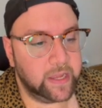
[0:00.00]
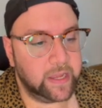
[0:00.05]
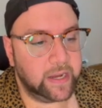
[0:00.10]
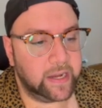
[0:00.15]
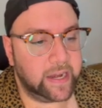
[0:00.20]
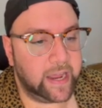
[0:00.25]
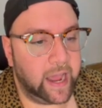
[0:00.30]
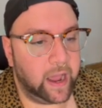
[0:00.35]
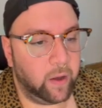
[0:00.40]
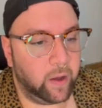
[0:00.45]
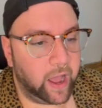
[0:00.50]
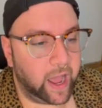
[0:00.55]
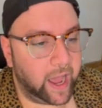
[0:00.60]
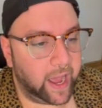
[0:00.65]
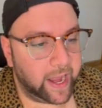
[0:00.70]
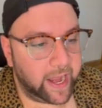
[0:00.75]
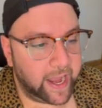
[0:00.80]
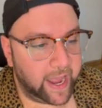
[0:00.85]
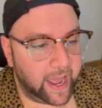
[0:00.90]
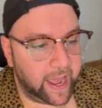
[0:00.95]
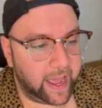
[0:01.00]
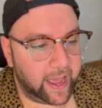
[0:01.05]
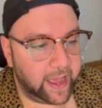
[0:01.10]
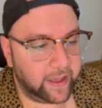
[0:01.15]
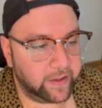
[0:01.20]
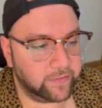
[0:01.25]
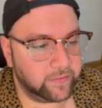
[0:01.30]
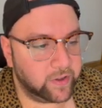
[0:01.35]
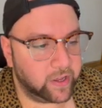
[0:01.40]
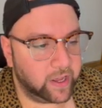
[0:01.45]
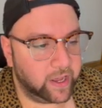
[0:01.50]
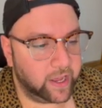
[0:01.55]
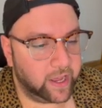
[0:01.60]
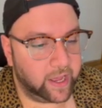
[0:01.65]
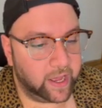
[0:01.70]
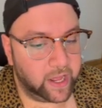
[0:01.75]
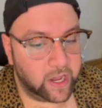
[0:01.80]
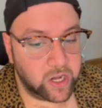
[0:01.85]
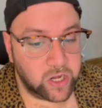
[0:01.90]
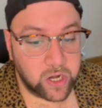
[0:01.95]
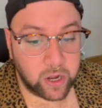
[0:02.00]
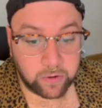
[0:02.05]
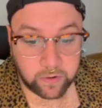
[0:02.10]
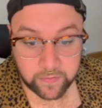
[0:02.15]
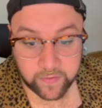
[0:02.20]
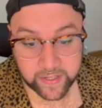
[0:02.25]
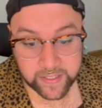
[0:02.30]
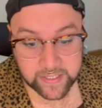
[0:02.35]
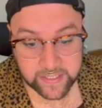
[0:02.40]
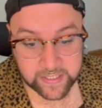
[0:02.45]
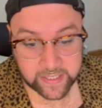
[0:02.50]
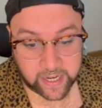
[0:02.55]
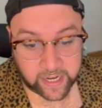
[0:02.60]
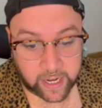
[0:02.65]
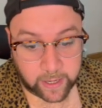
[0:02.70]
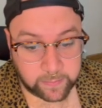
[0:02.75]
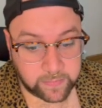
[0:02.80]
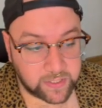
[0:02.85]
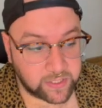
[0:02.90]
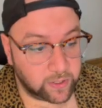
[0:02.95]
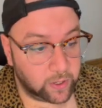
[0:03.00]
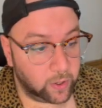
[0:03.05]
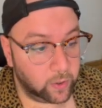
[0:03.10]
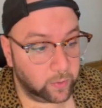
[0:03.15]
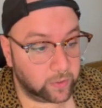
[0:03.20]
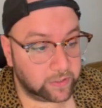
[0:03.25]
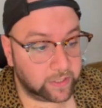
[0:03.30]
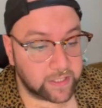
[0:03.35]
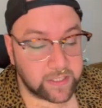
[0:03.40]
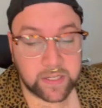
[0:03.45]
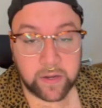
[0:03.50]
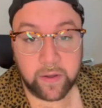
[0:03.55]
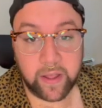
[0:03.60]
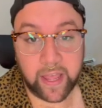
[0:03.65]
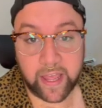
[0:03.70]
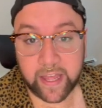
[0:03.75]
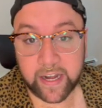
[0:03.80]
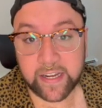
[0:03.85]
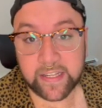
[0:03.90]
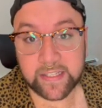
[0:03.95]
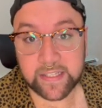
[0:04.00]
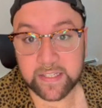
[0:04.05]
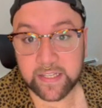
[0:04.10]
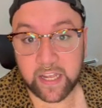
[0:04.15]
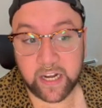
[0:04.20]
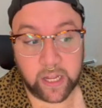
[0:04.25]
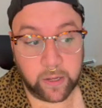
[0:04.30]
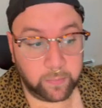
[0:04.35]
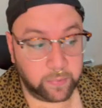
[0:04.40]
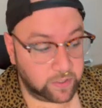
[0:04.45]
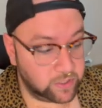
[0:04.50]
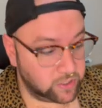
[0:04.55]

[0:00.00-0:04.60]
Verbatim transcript: Now, I have uh, no events set up. So let's go ahead and set up